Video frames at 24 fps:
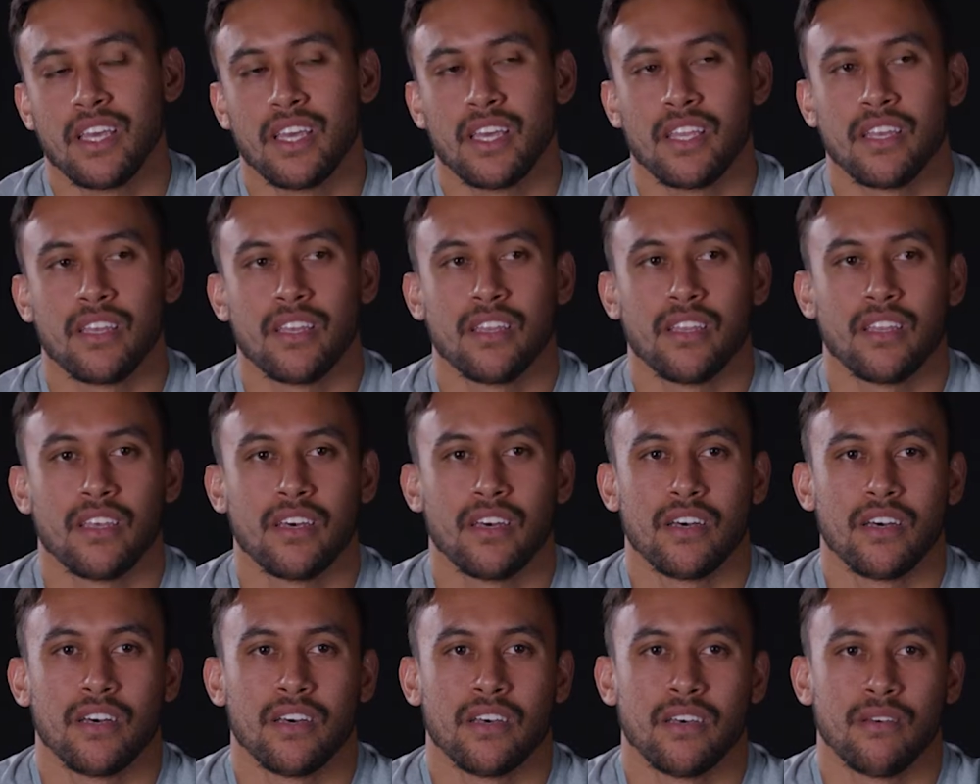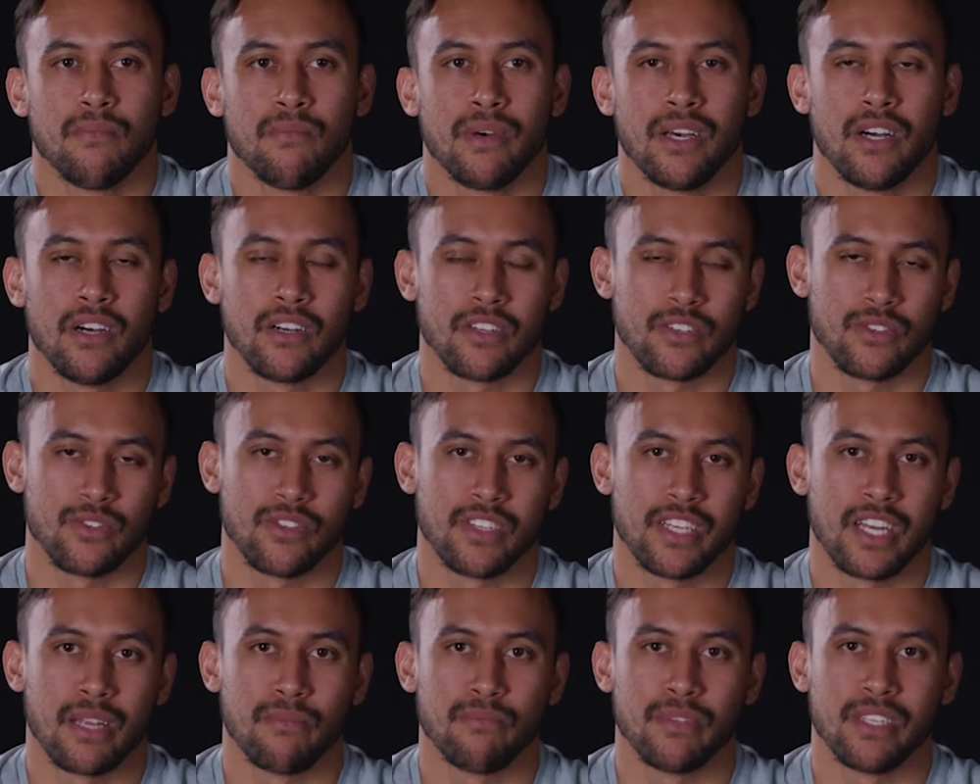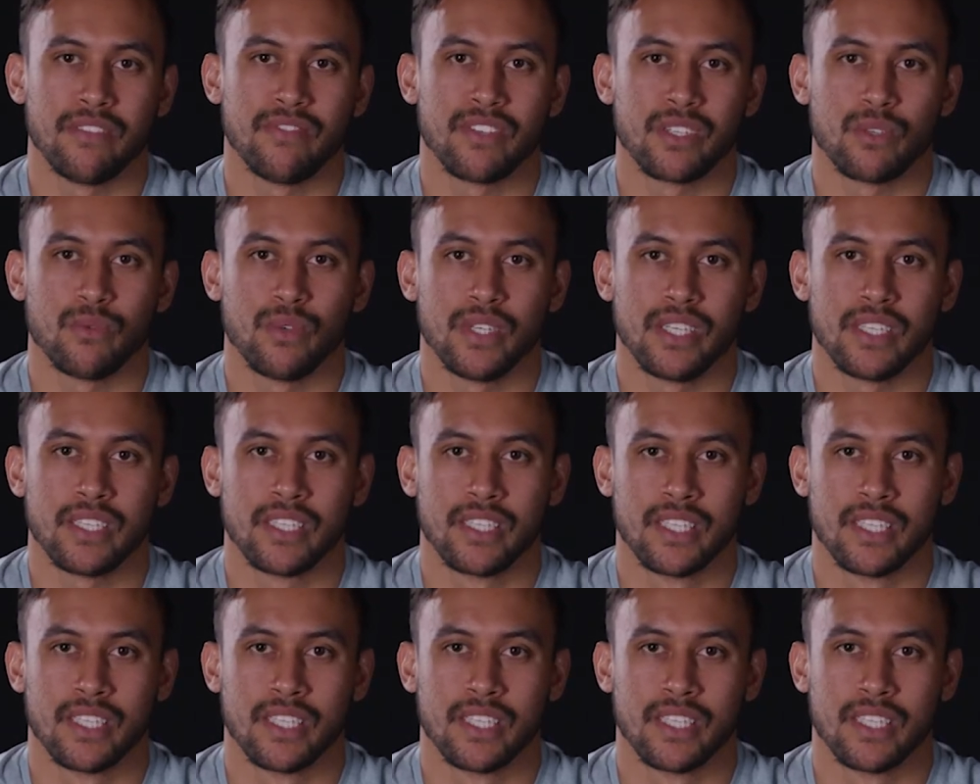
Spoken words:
And my uncle that I'm living with,